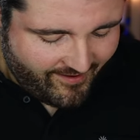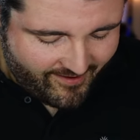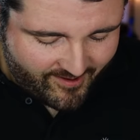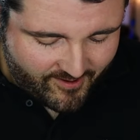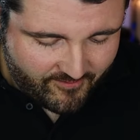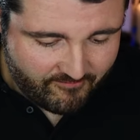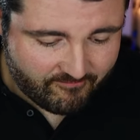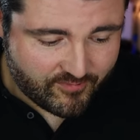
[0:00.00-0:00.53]

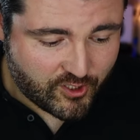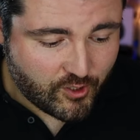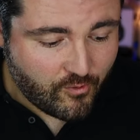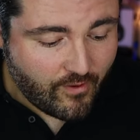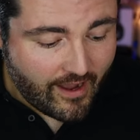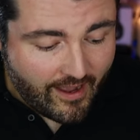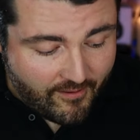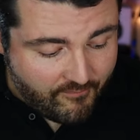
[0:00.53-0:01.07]
Um,
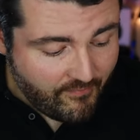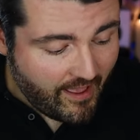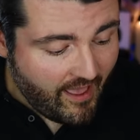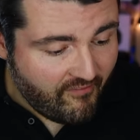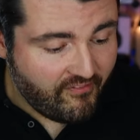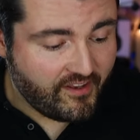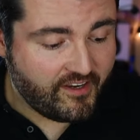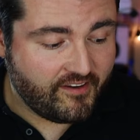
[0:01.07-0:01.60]
so I'm
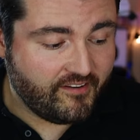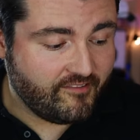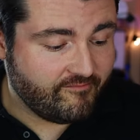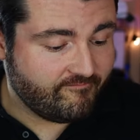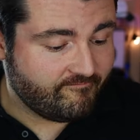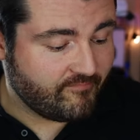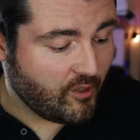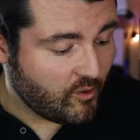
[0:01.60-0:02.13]
having
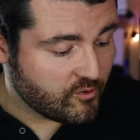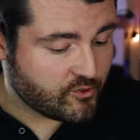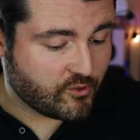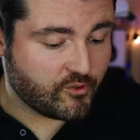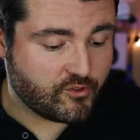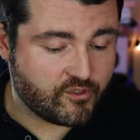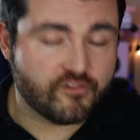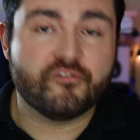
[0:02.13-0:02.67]
all
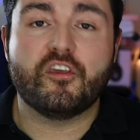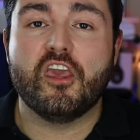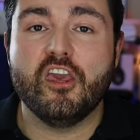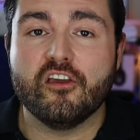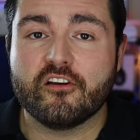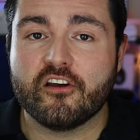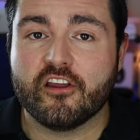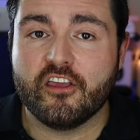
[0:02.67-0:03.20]
sorts of
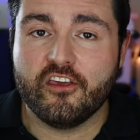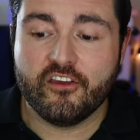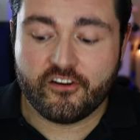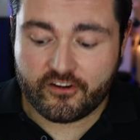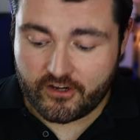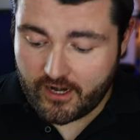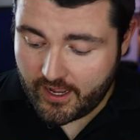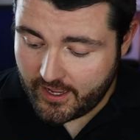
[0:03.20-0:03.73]
gear
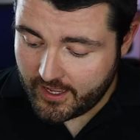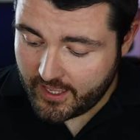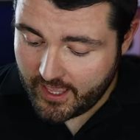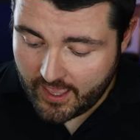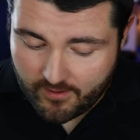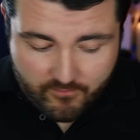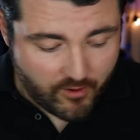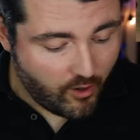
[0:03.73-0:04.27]
here. I
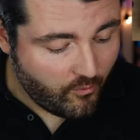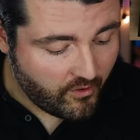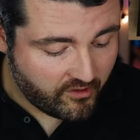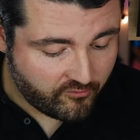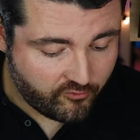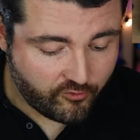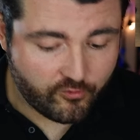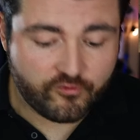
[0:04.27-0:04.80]
am
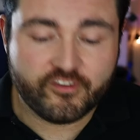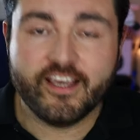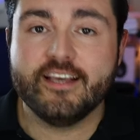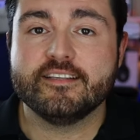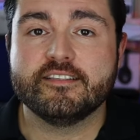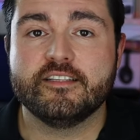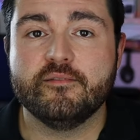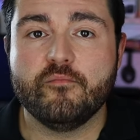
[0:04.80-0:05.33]
going to
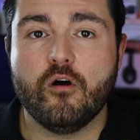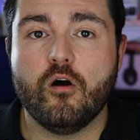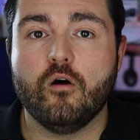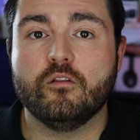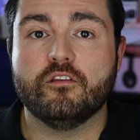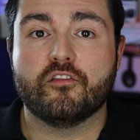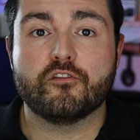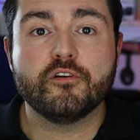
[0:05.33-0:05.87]
test them
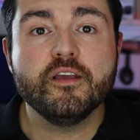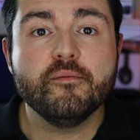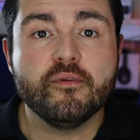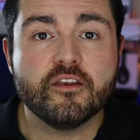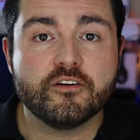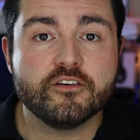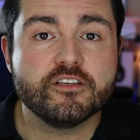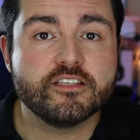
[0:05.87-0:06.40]
all. The three
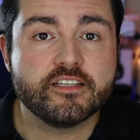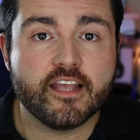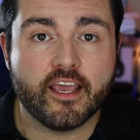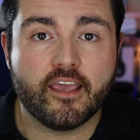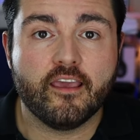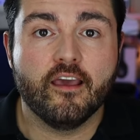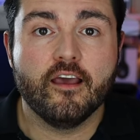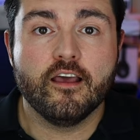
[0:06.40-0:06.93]
meter
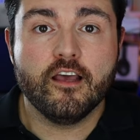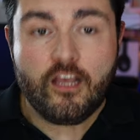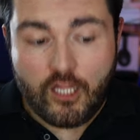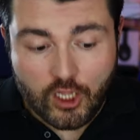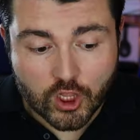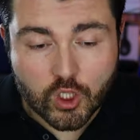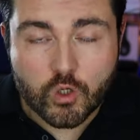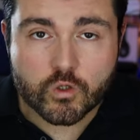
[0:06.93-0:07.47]
stick
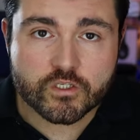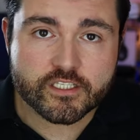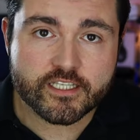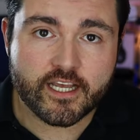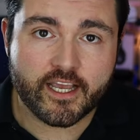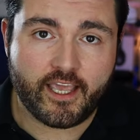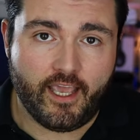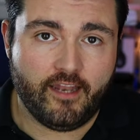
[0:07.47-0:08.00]
looks
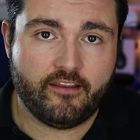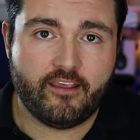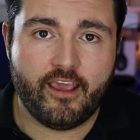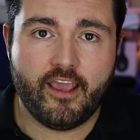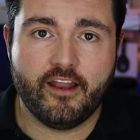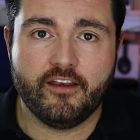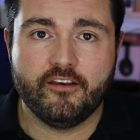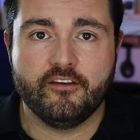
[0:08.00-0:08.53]
like it
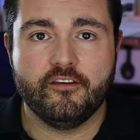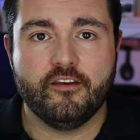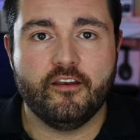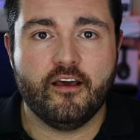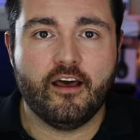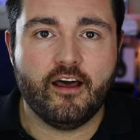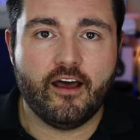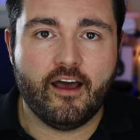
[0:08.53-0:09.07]
can